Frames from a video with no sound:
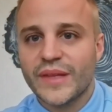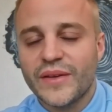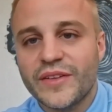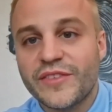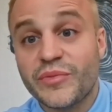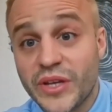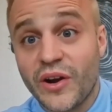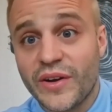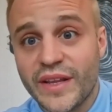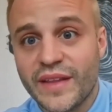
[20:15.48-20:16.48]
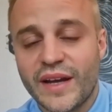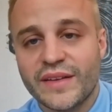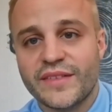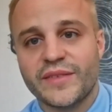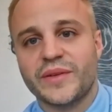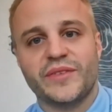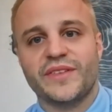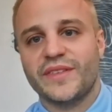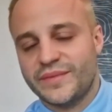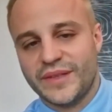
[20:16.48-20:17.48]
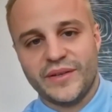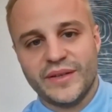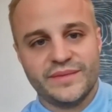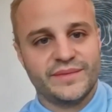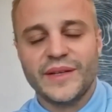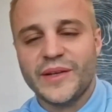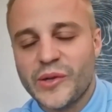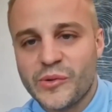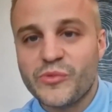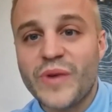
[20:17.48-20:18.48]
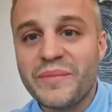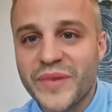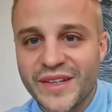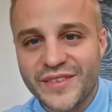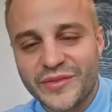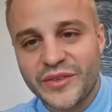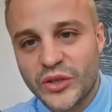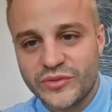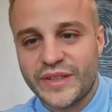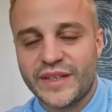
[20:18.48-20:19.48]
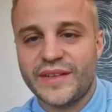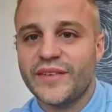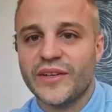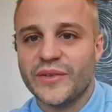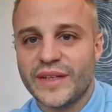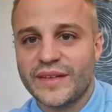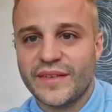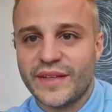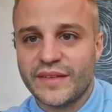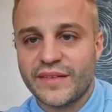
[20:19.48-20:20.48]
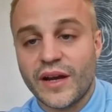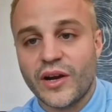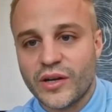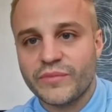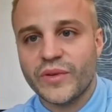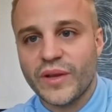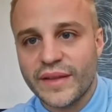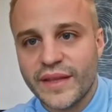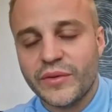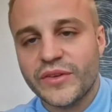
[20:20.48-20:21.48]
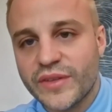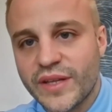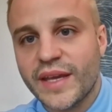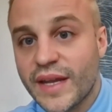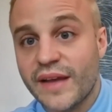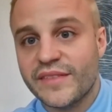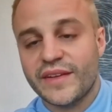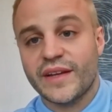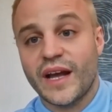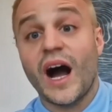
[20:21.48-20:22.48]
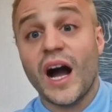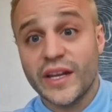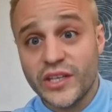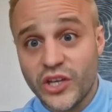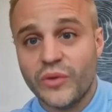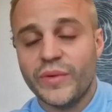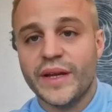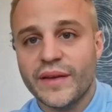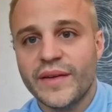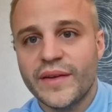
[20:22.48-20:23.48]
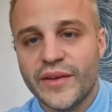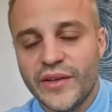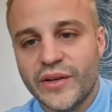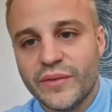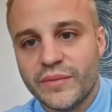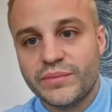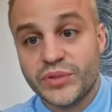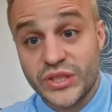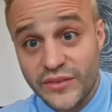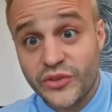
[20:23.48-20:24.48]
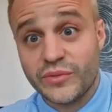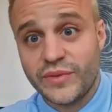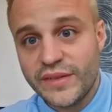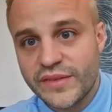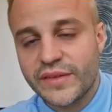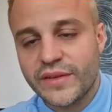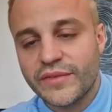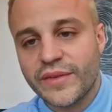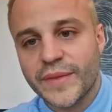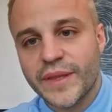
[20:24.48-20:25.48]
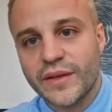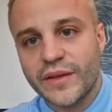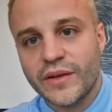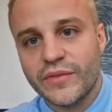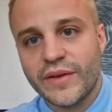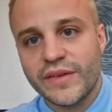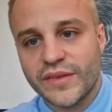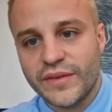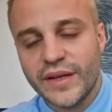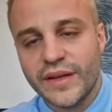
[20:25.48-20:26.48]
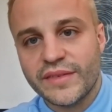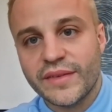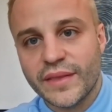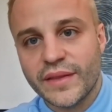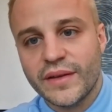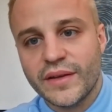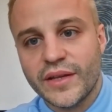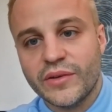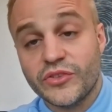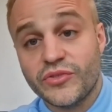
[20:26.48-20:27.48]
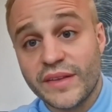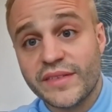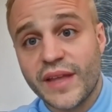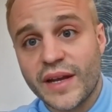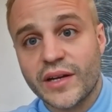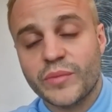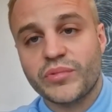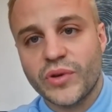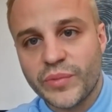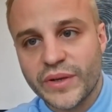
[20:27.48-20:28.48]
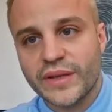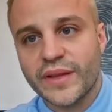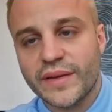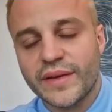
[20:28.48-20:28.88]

disregarding that as sort of just a remnant of COVID, that's not harmful. I think we should take it as an ongoing potential risk of something very serious, and address that appropriately.